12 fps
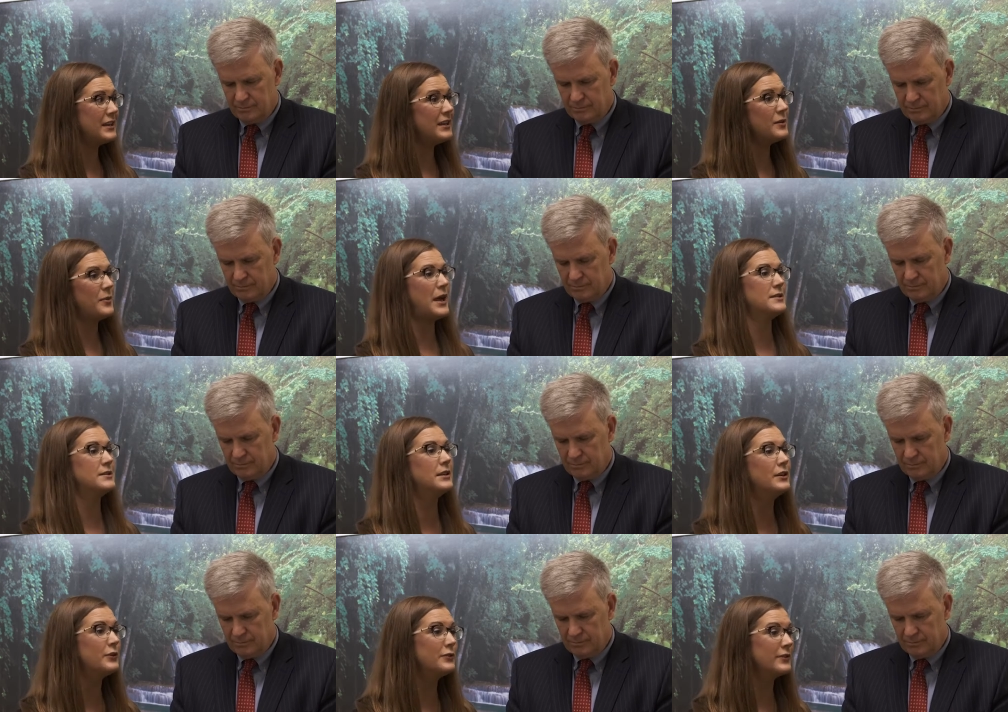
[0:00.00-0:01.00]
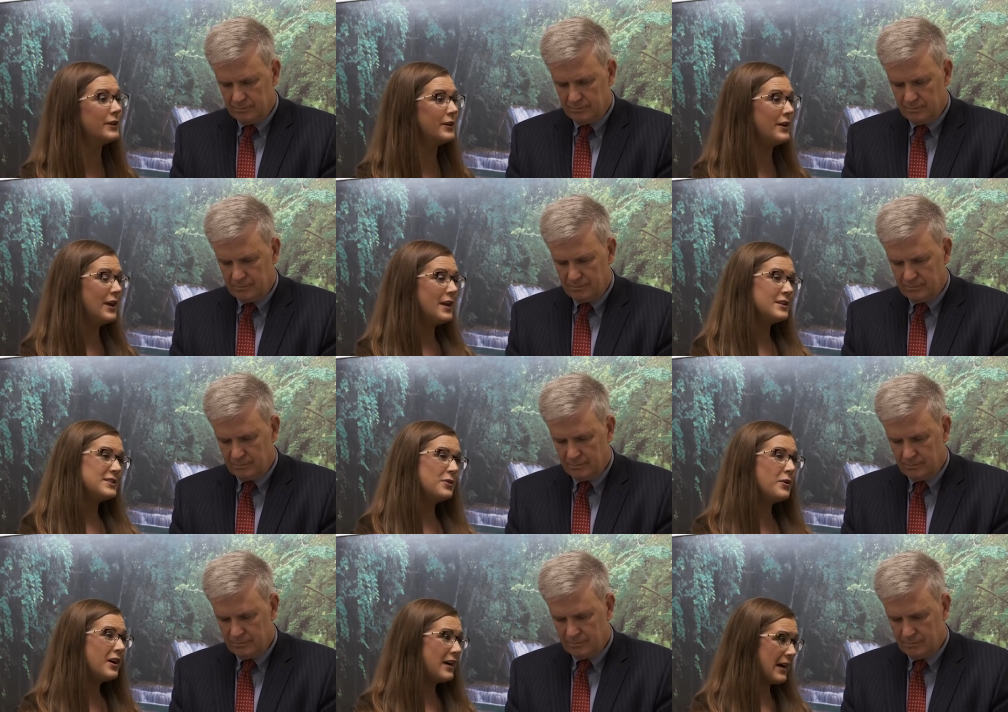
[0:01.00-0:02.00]
Speaker 1: it, passing it over to
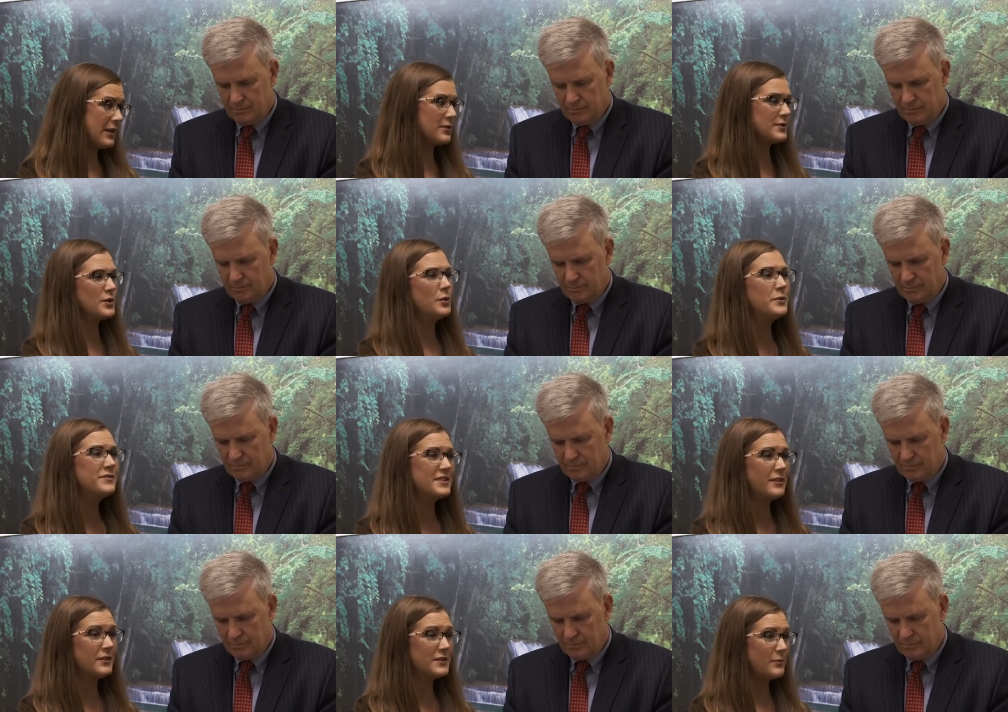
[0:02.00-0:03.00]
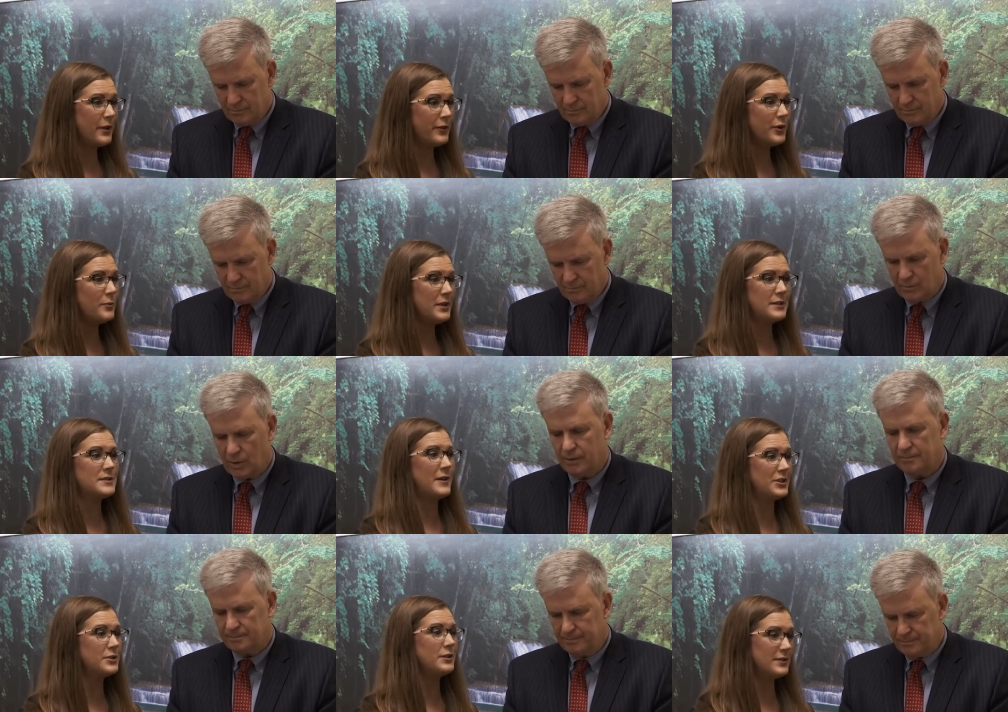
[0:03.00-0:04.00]
a higher scope of service, whether it be a
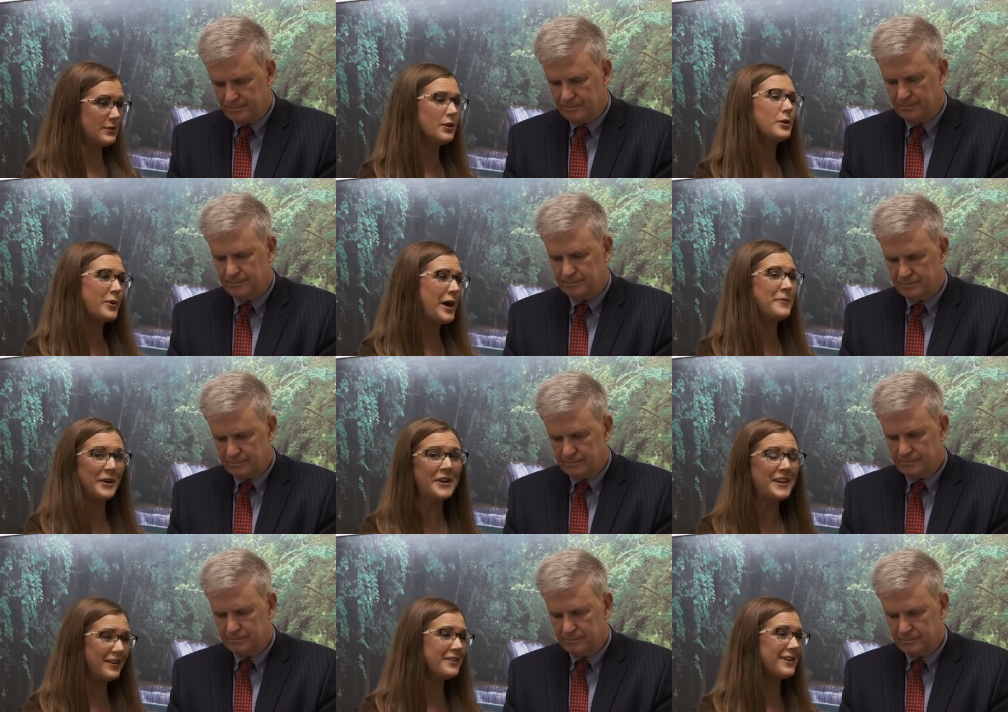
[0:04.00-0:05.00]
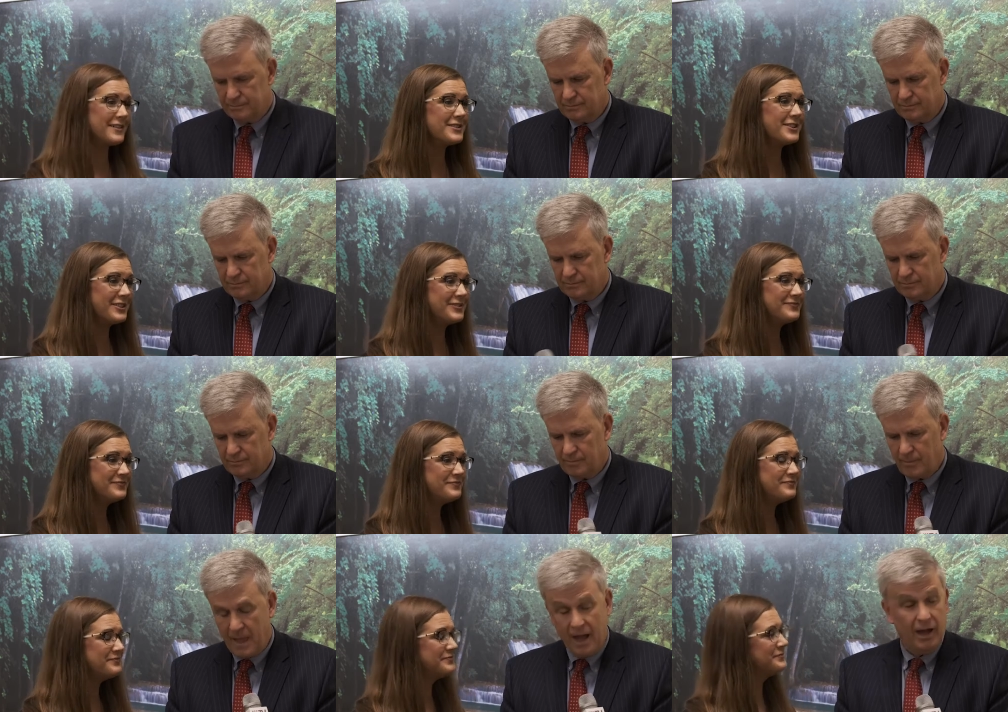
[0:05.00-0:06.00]
specialist or a primary care doctor.
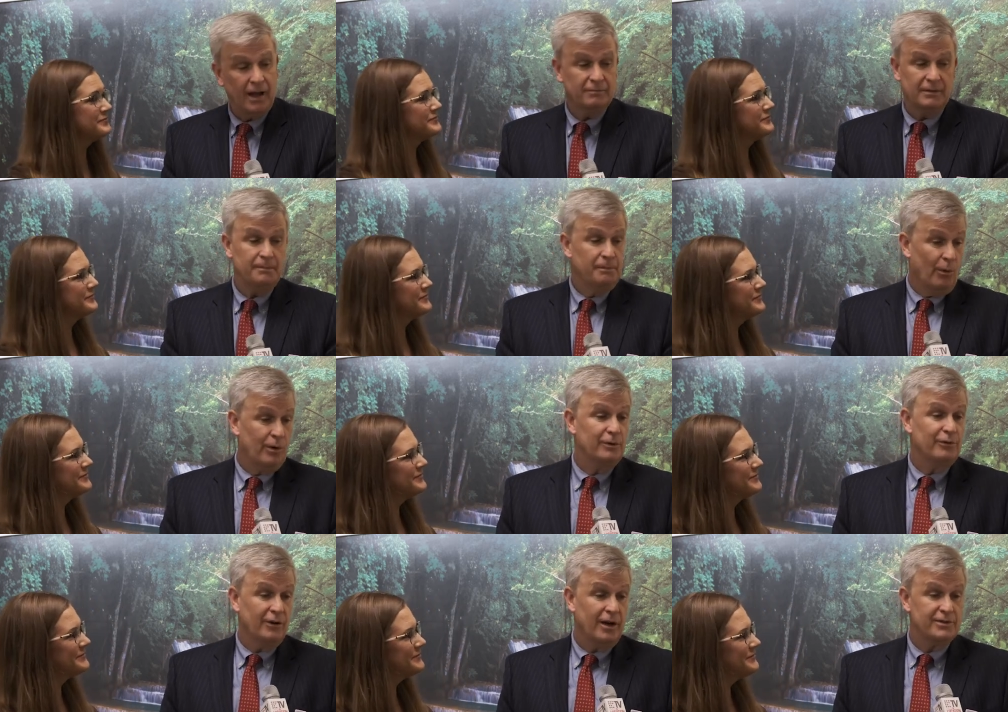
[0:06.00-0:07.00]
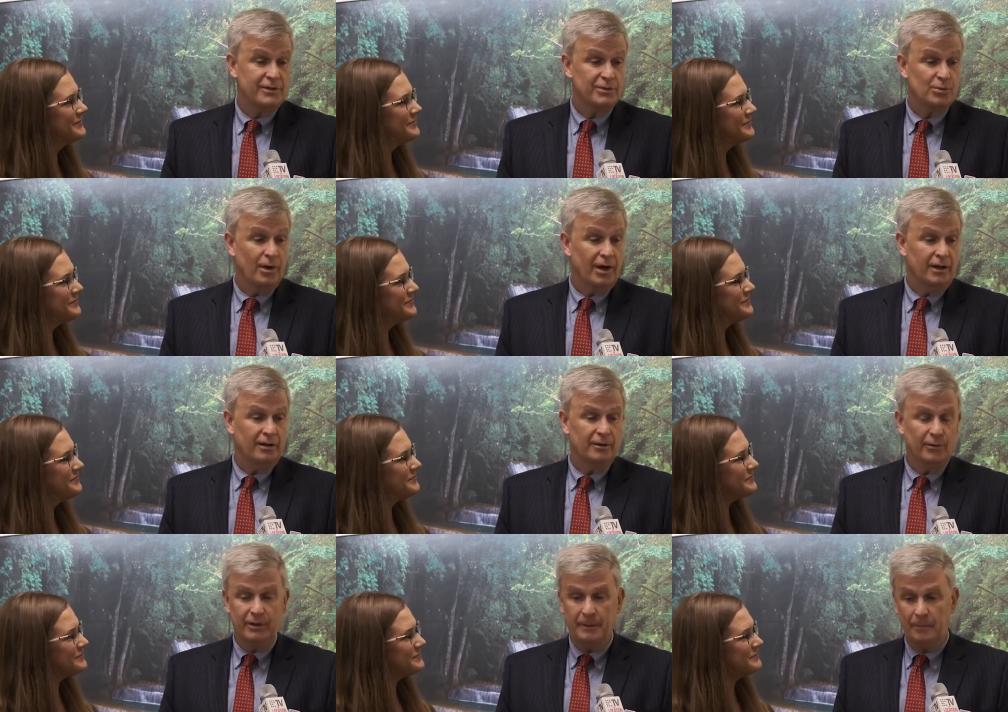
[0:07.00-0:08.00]
Speaker 2: Uh, important for us as well,
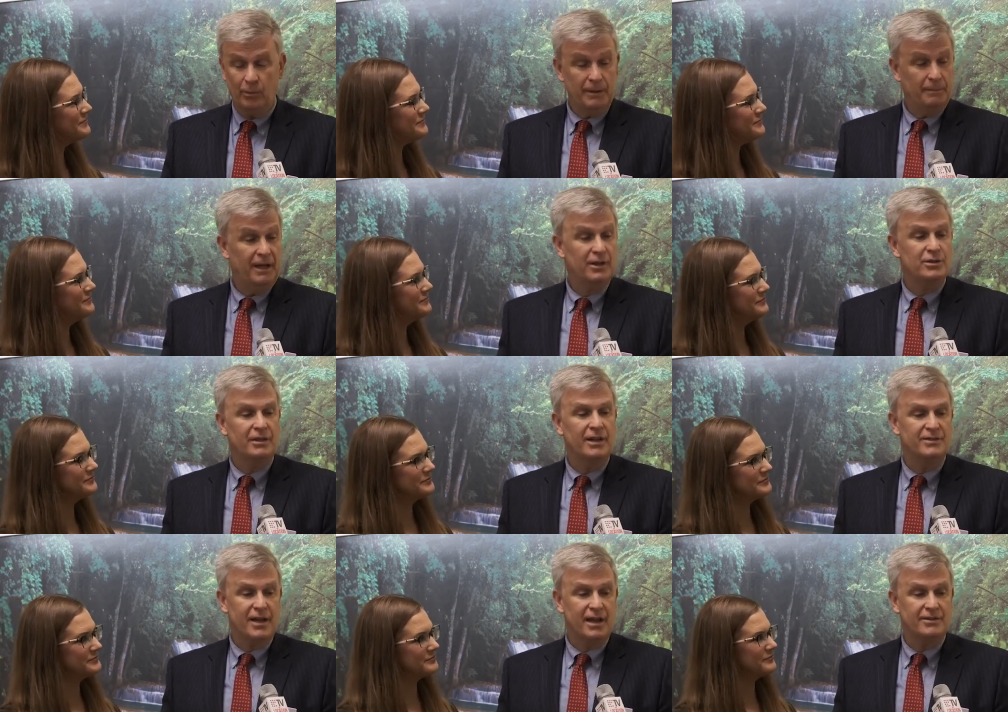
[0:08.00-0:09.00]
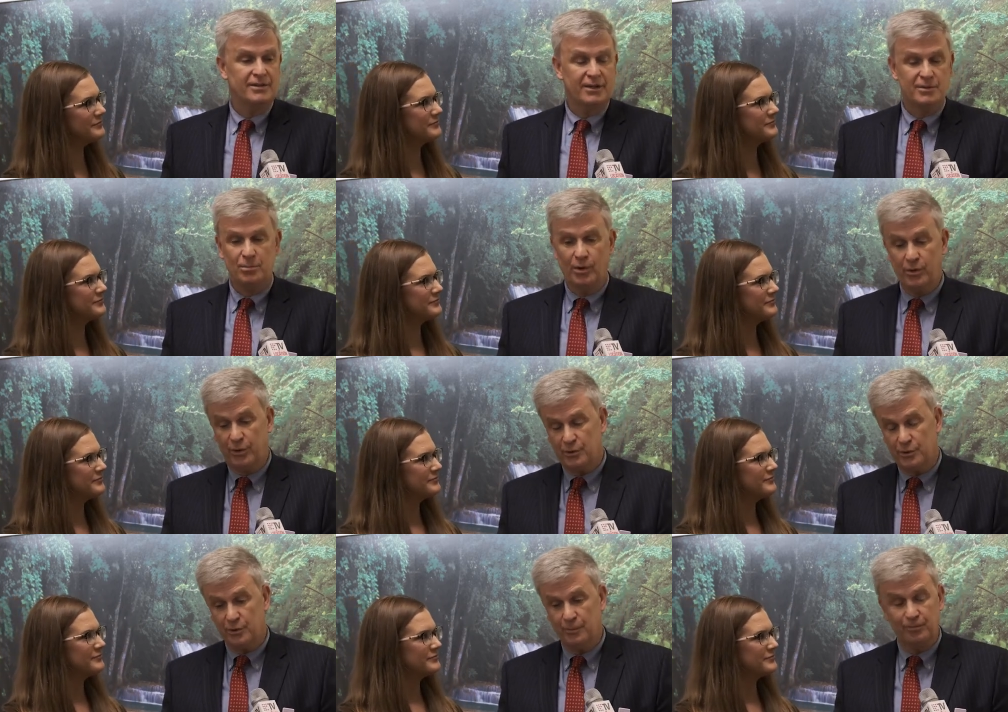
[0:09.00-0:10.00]
when a, when a patient has access both
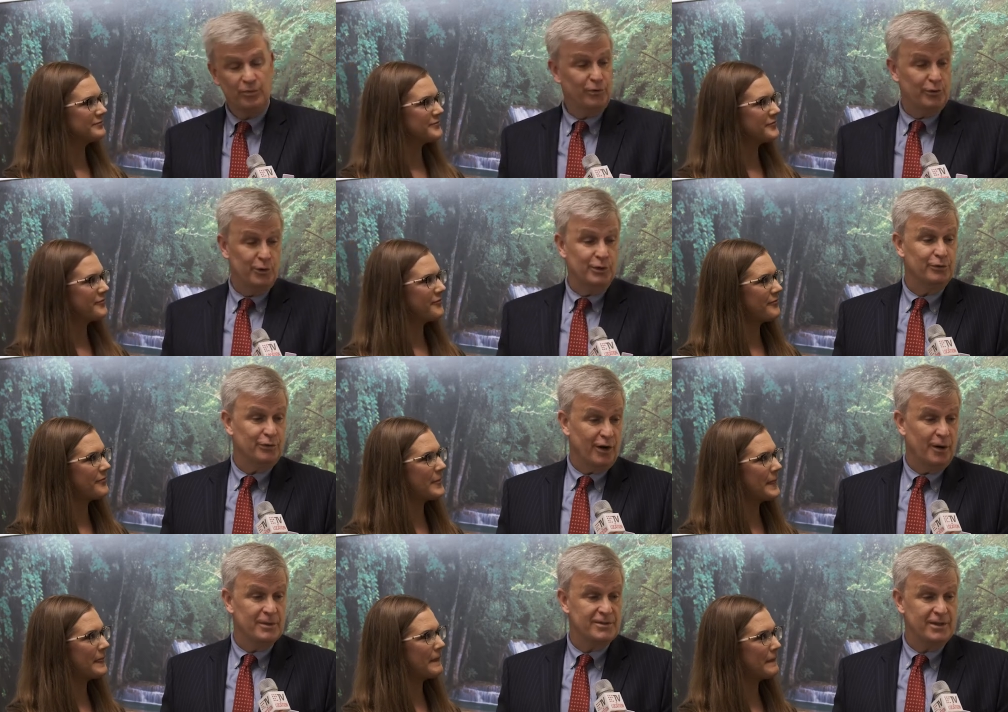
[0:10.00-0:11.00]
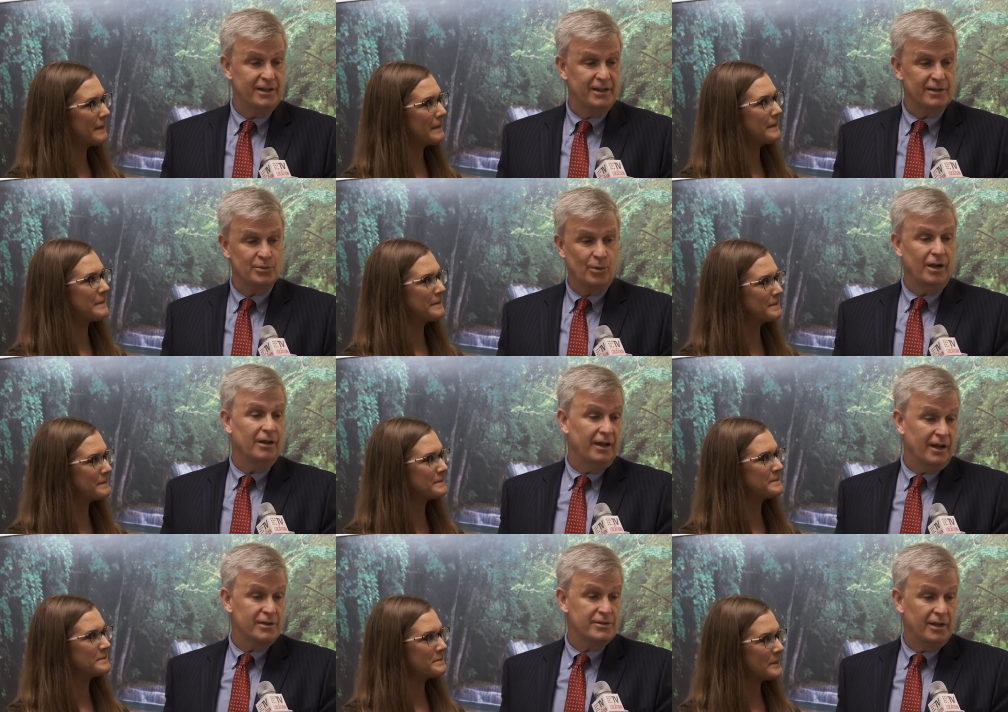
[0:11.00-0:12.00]
to food and pharmacy as well as